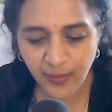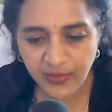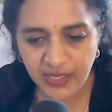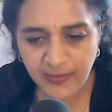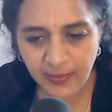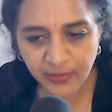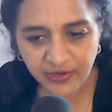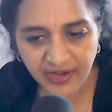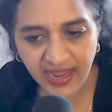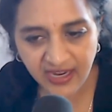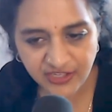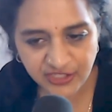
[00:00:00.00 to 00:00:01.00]
many people are
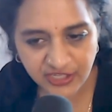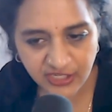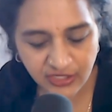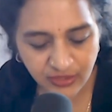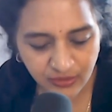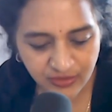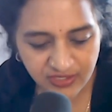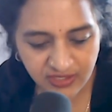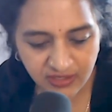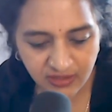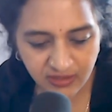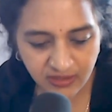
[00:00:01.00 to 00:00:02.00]
actually
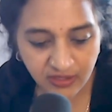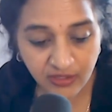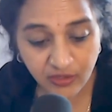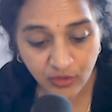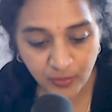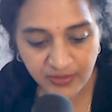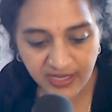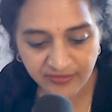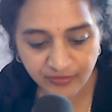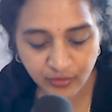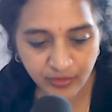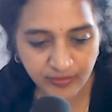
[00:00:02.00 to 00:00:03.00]
using your
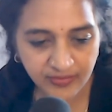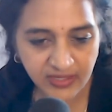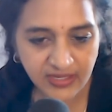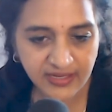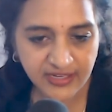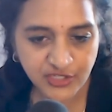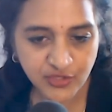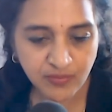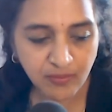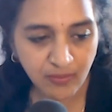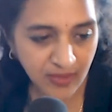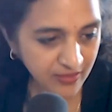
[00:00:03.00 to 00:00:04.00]
platform each
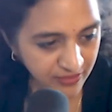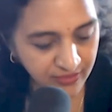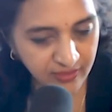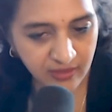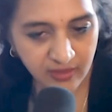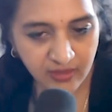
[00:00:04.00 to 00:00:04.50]
month?